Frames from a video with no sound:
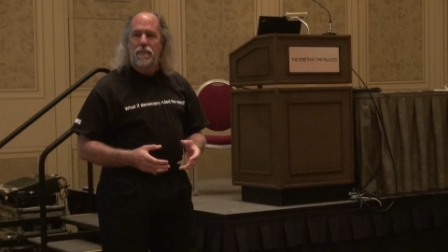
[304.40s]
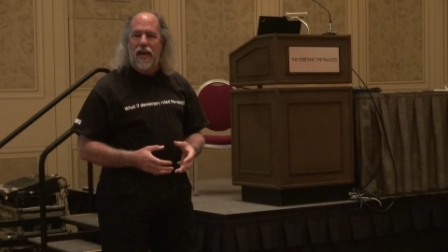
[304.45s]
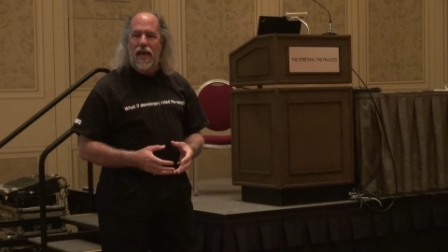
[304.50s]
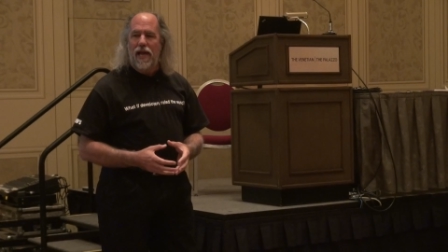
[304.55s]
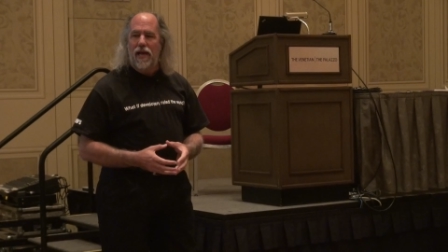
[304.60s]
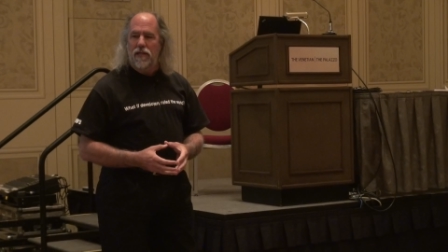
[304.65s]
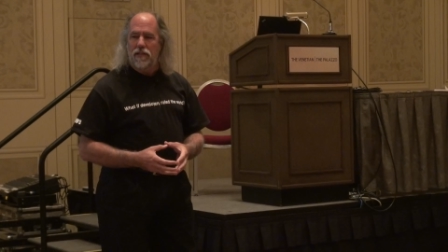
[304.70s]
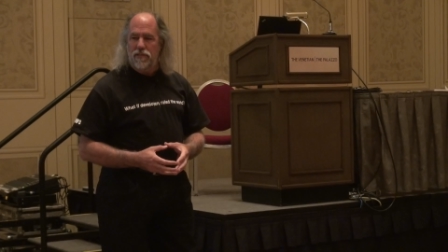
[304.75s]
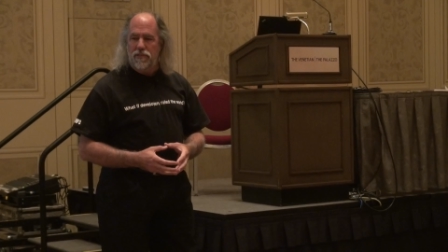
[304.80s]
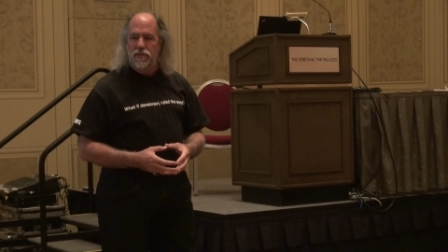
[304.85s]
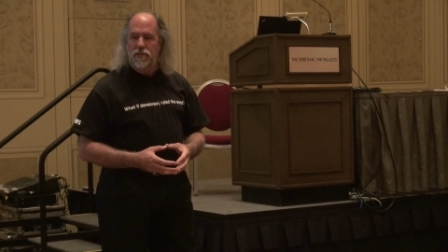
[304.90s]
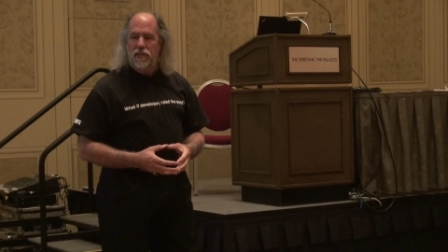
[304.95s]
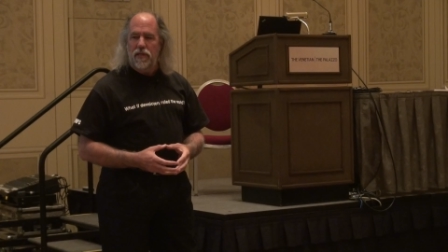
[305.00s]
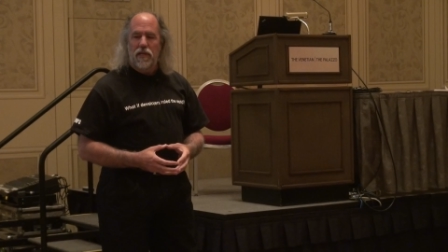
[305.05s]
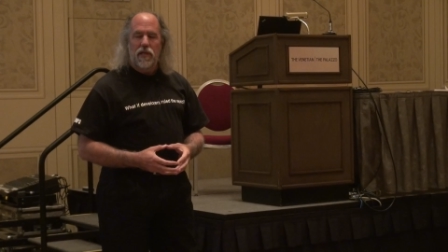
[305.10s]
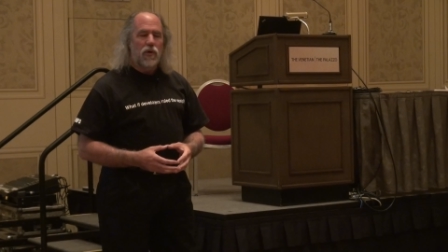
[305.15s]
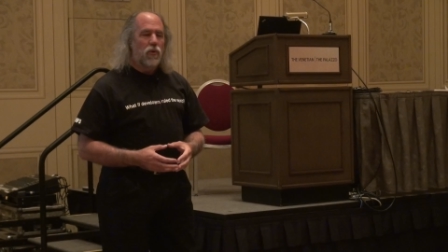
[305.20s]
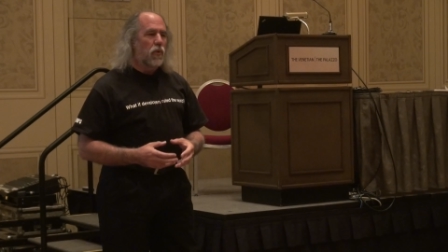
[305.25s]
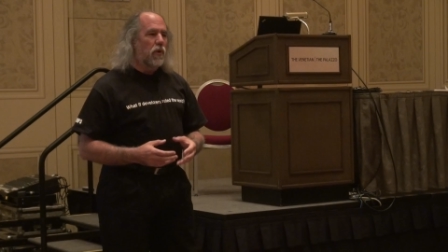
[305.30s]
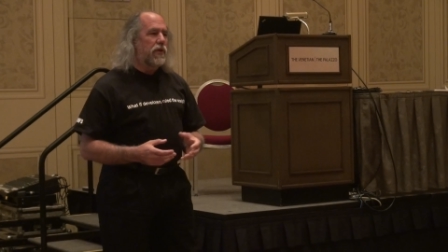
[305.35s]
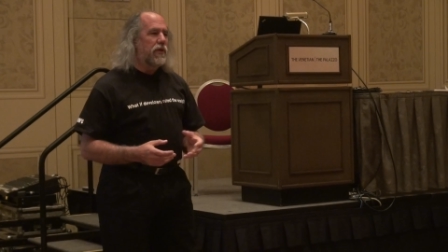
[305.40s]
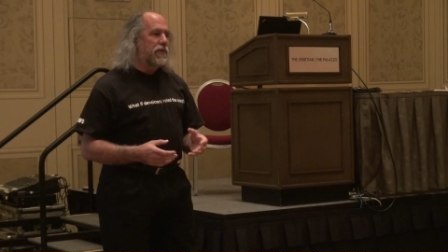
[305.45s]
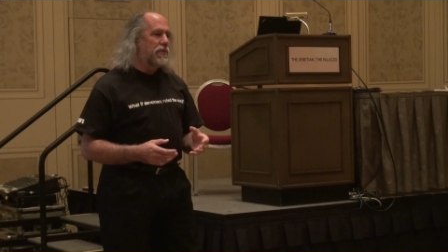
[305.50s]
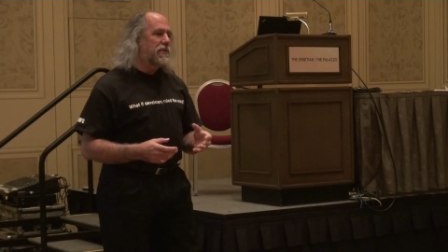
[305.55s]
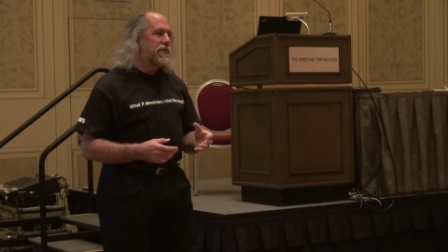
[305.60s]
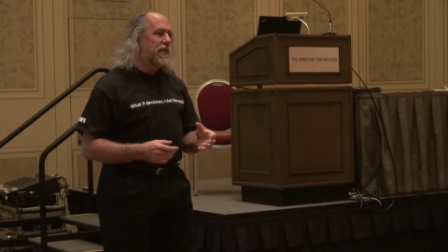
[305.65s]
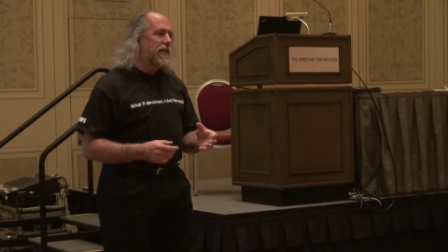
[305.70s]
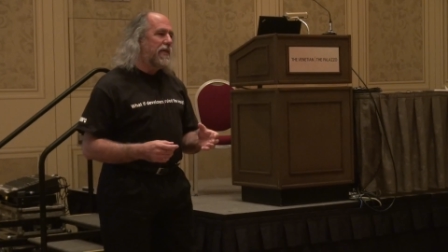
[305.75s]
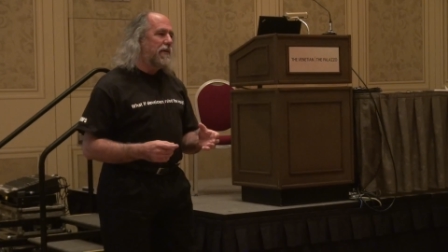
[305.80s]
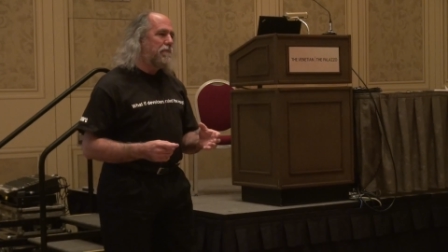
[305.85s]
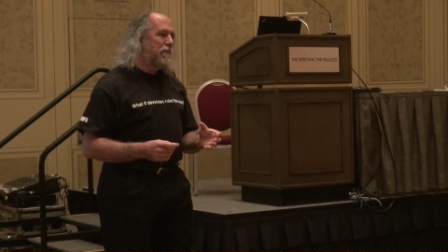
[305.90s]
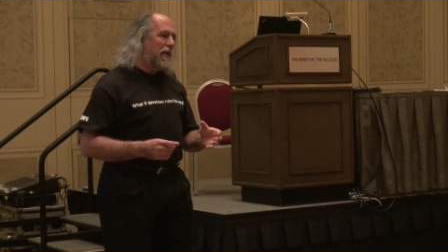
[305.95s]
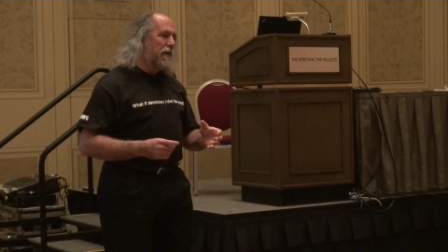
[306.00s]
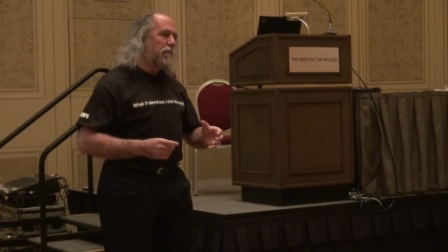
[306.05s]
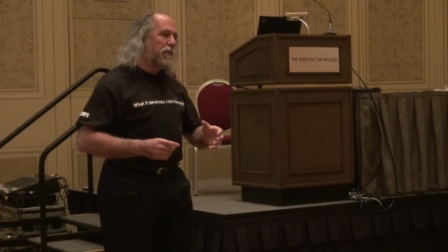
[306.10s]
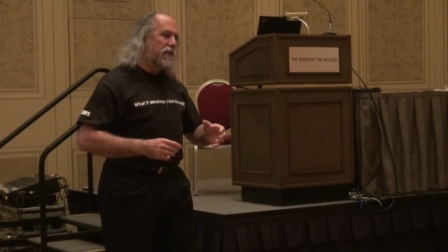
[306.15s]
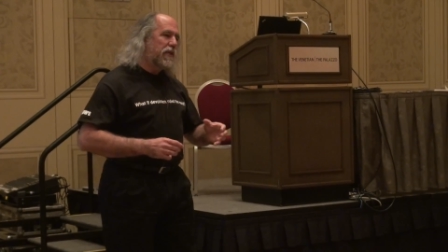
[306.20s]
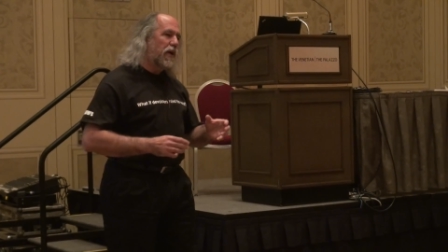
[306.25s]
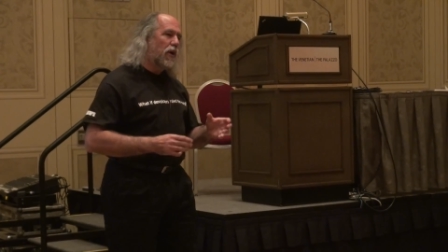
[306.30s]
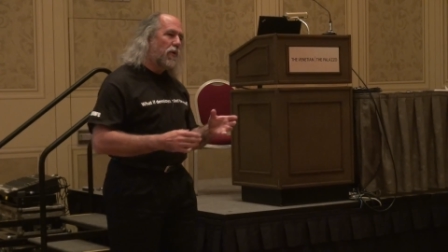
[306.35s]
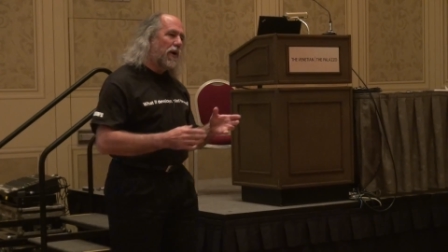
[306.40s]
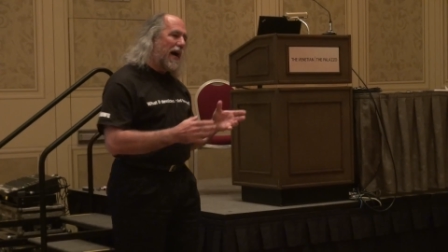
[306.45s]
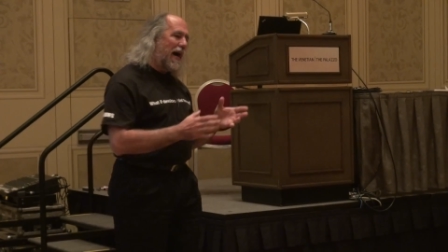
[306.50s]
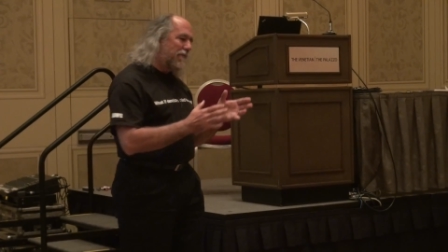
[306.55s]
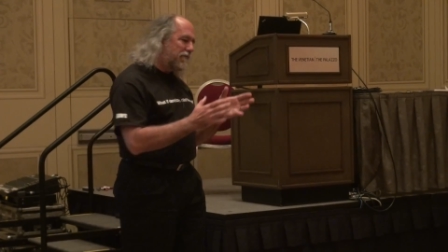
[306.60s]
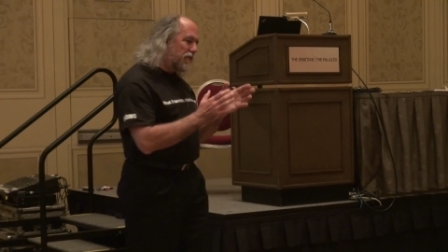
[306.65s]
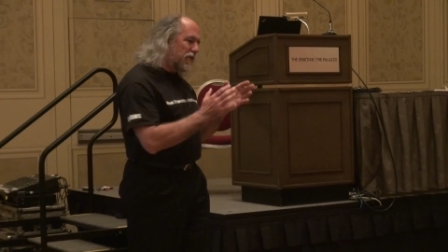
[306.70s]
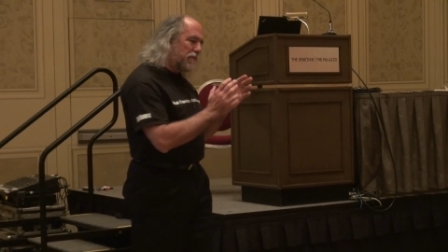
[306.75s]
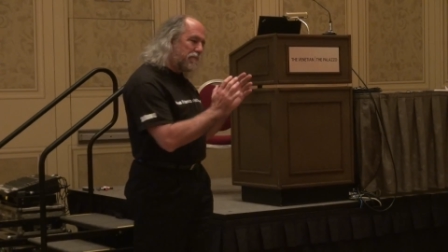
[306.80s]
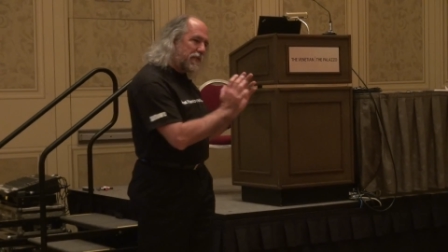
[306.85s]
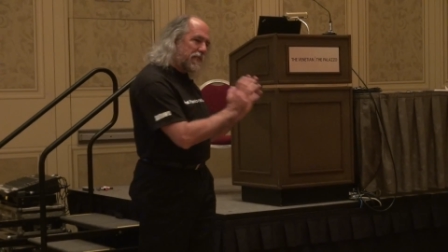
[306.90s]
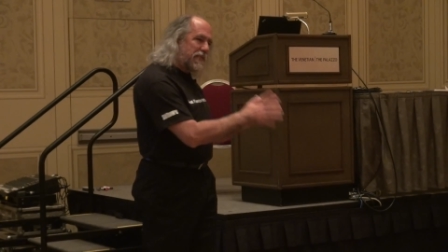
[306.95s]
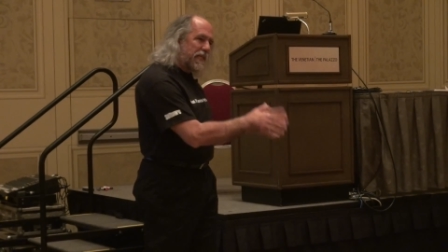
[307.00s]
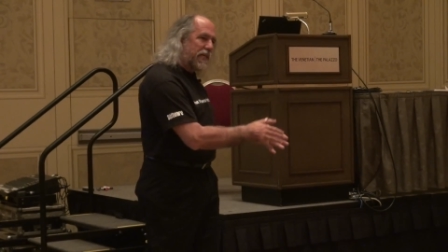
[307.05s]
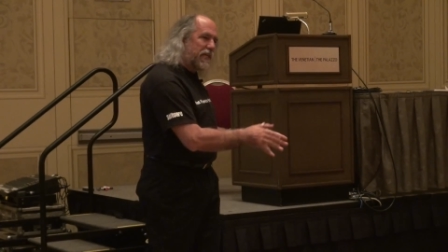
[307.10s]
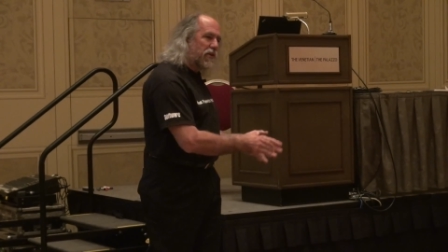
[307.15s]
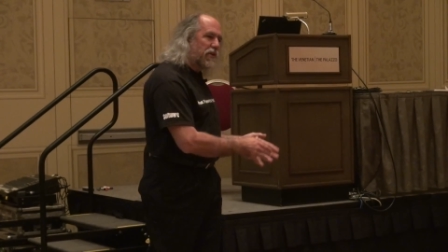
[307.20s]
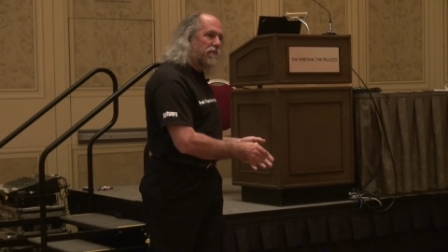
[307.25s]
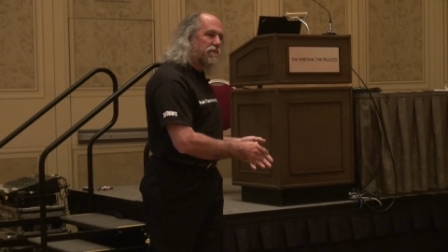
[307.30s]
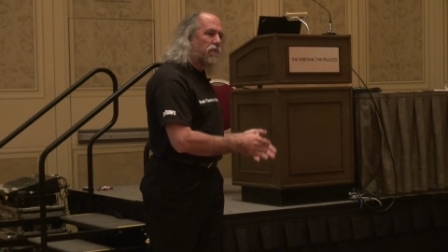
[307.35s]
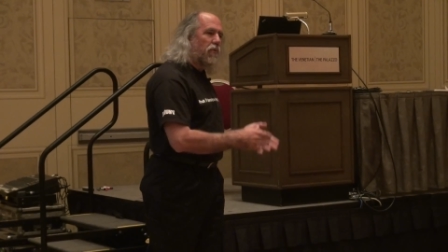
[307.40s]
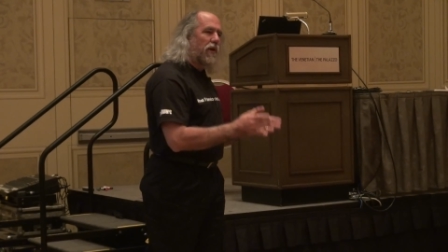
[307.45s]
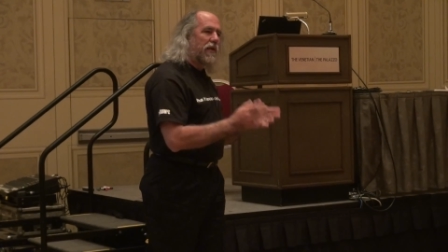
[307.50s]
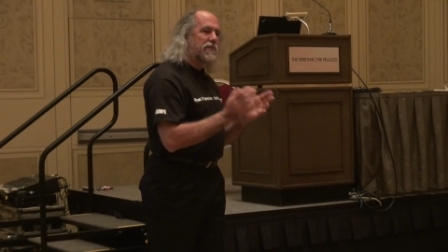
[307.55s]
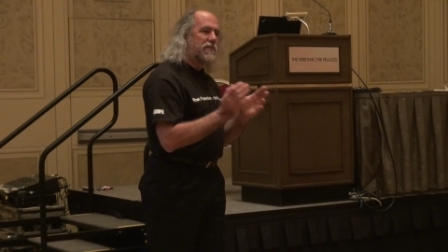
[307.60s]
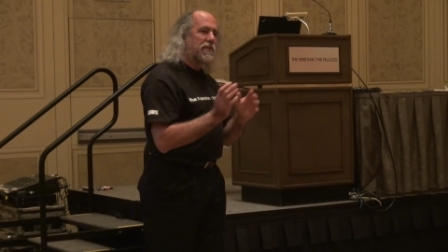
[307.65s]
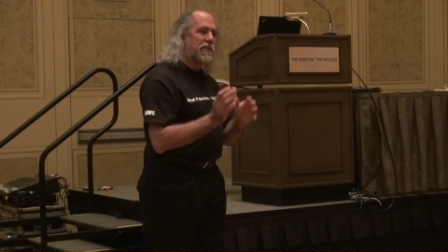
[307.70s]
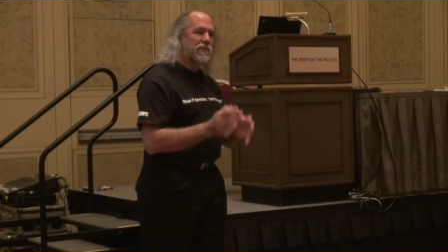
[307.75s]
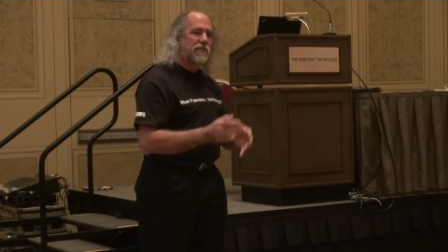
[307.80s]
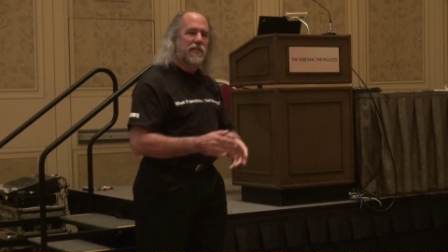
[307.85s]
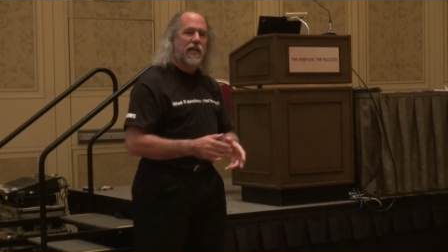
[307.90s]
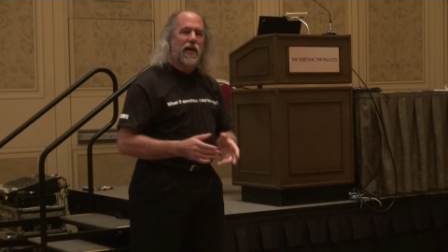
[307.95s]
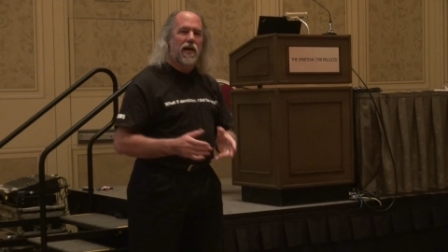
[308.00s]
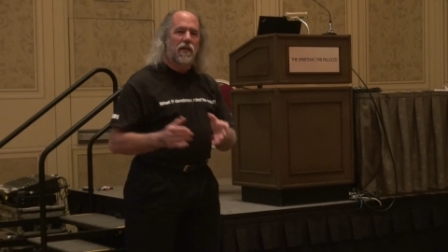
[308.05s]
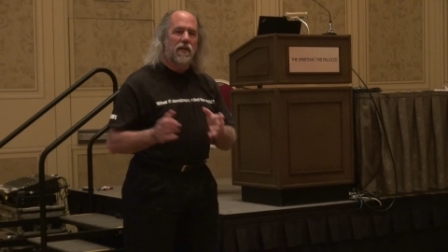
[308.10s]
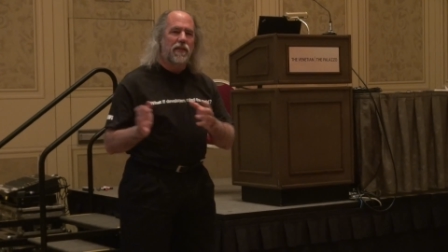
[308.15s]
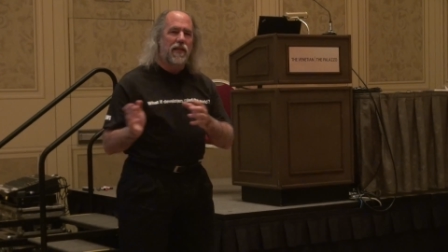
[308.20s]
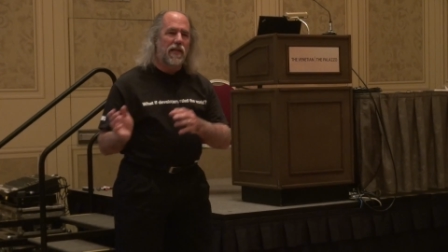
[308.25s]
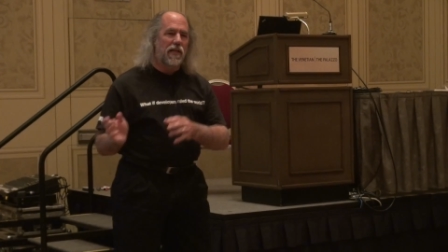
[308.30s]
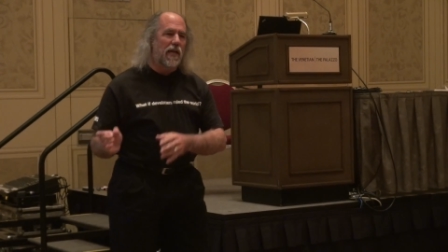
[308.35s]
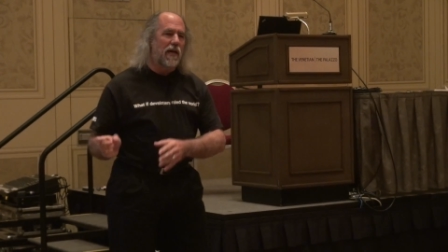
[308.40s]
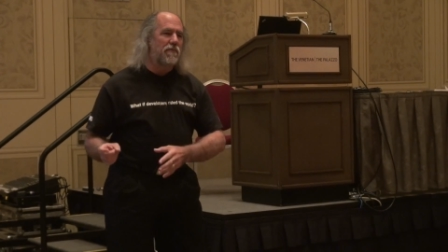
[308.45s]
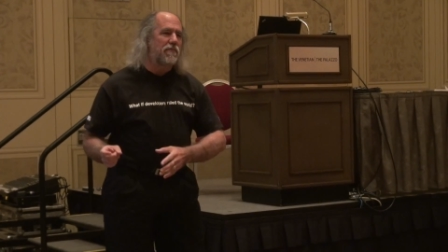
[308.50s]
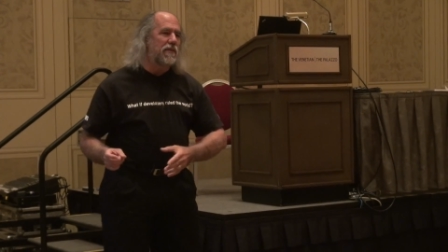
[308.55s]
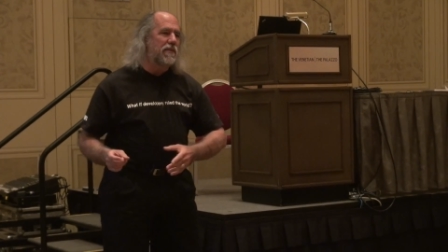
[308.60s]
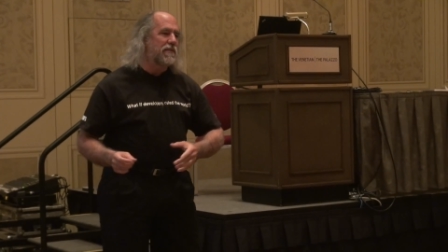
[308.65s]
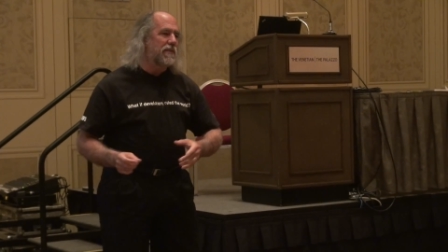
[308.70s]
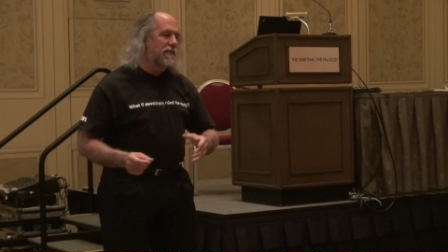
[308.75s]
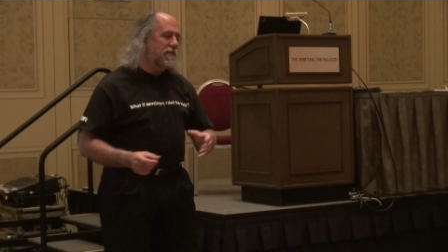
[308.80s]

bands, where you see people go after a particular voice and a sound and they love it,